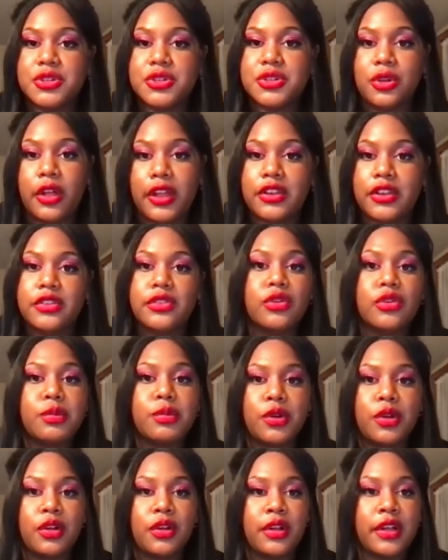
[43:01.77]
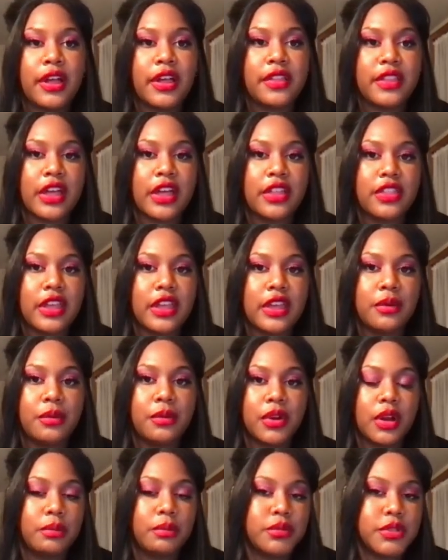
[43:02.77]
and doable, and that they would
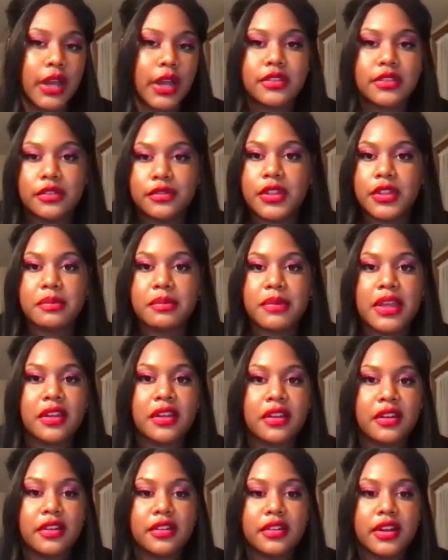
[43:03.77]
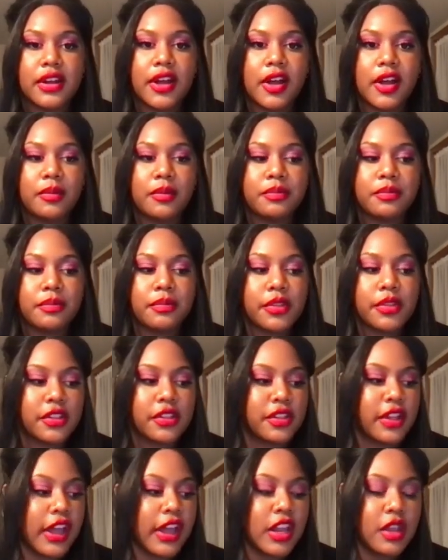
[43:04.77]
objectively make
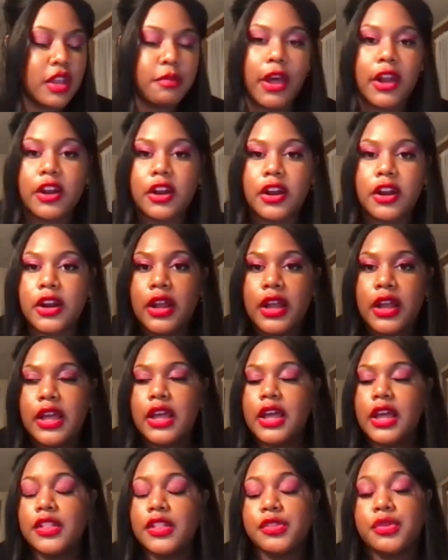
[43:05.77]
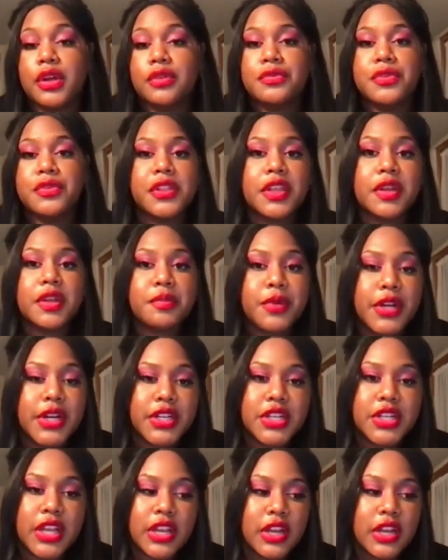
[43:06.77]
society better. And so I really
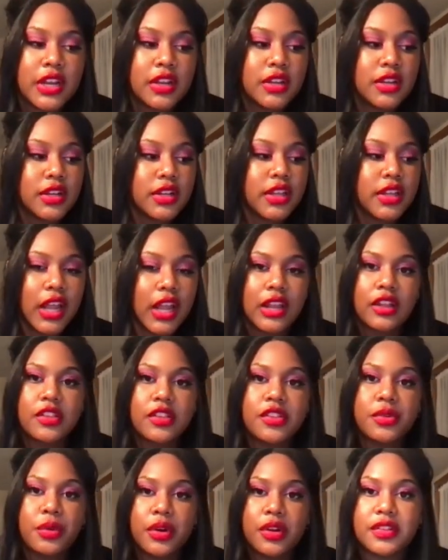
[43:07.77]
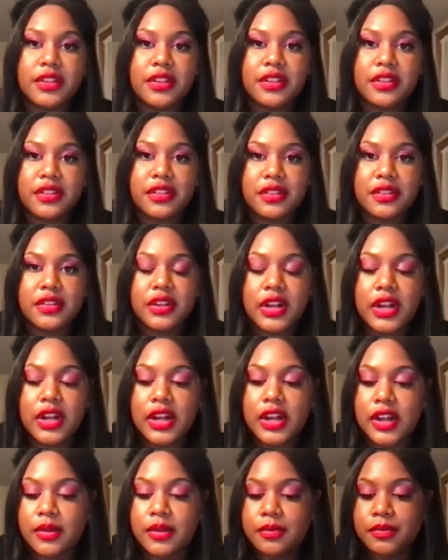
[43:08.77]
appreciated getting sources
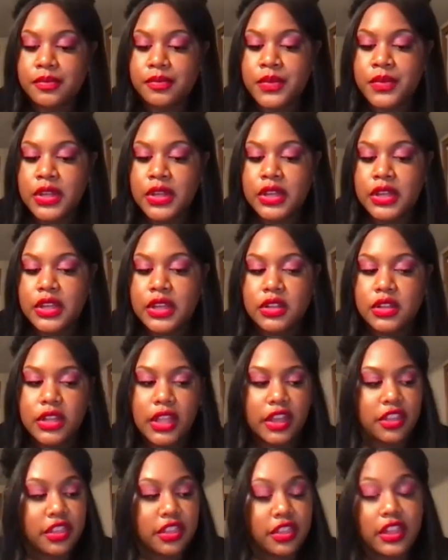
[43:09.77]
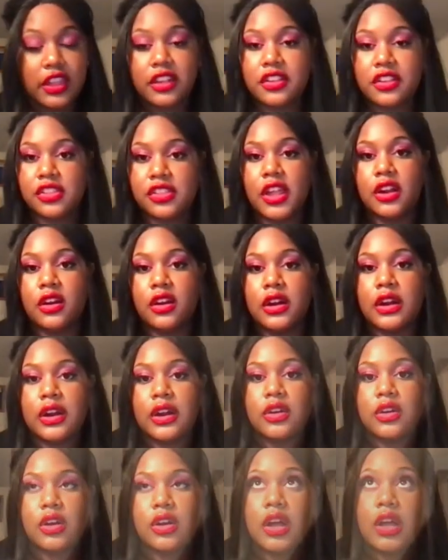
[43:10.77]
like this that
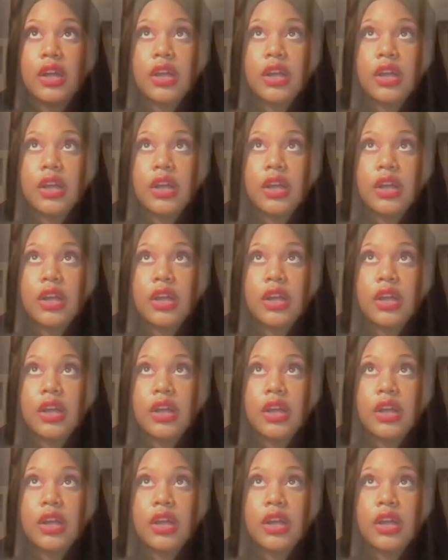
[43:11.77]
are